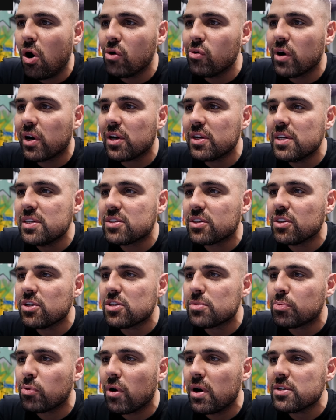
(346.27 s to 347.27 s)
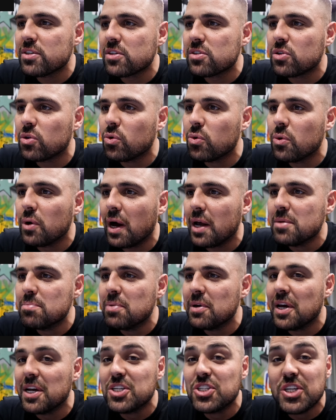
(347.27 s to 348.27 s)
I reckon he's going to surprise us all and
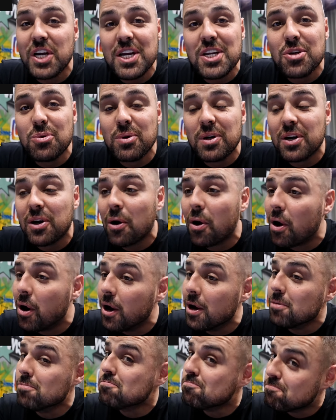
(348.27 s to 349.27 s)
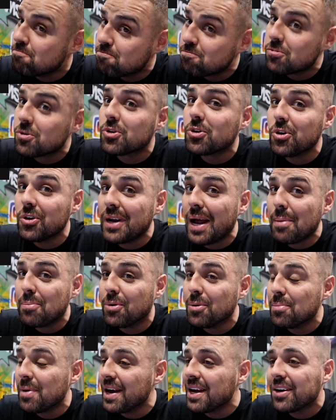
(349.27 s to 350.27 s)
be a genuine guy. Could
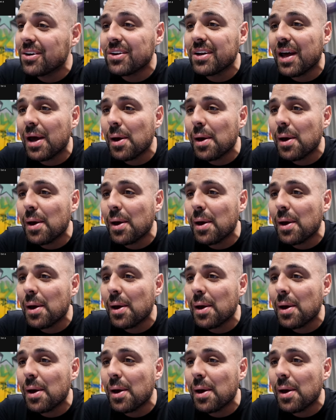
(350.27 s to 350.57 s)
happen, mate, could